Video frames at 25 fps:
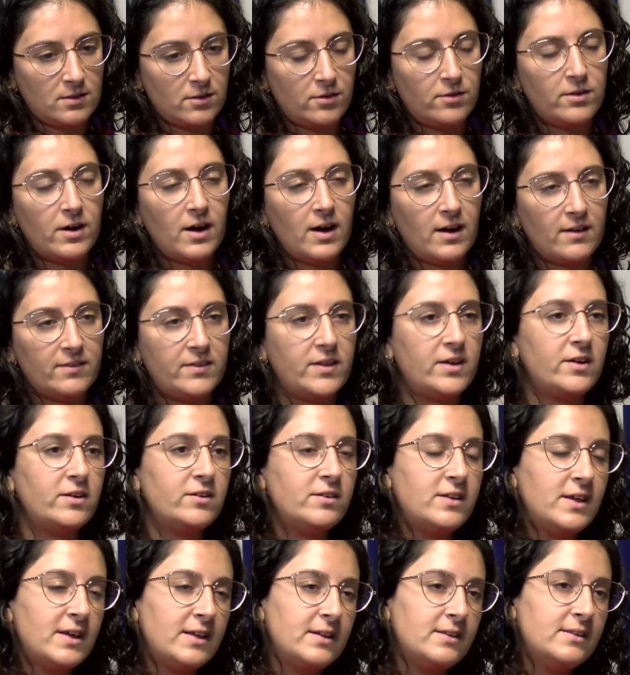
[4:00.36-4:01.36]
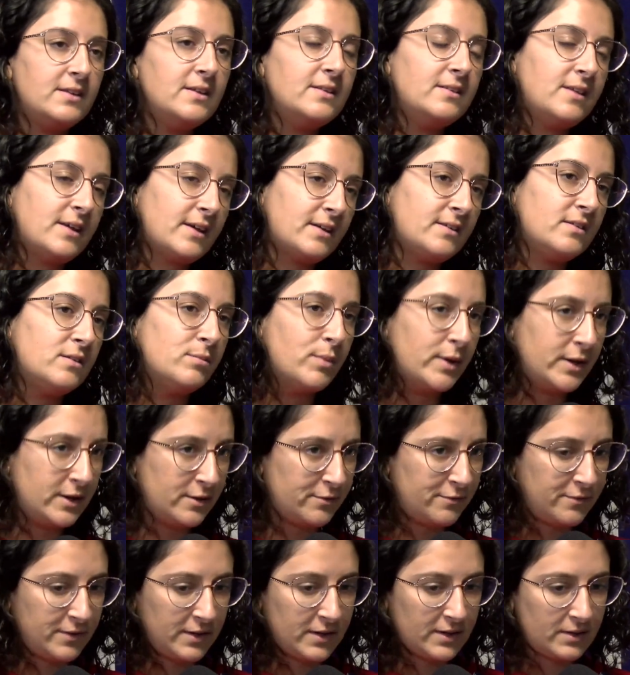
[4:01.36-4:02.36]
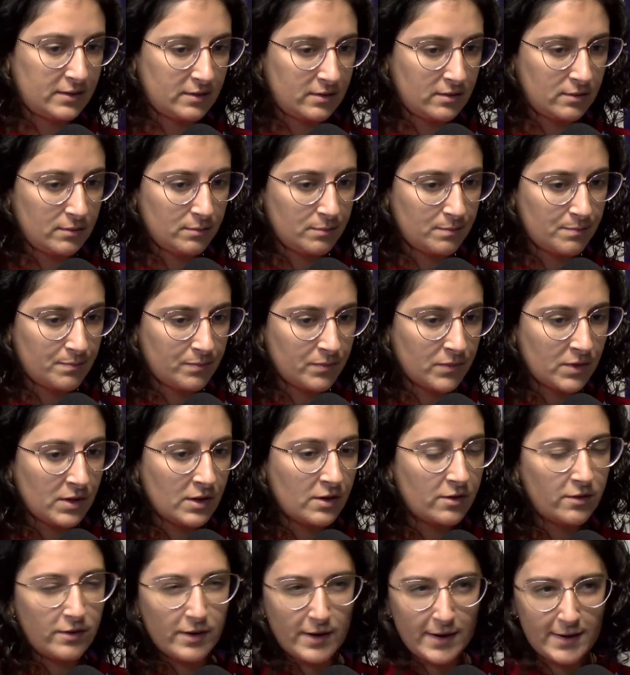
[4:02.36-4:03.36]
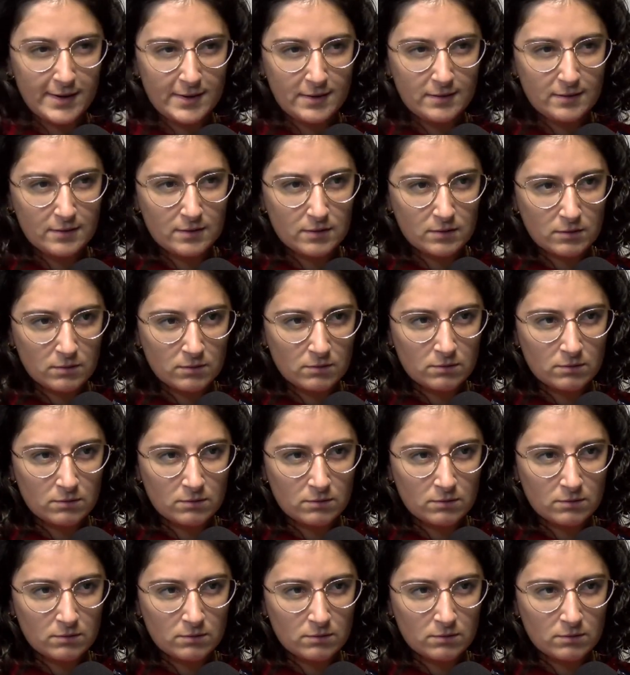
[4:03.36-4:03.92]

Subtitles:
rather than the tax benefit, right?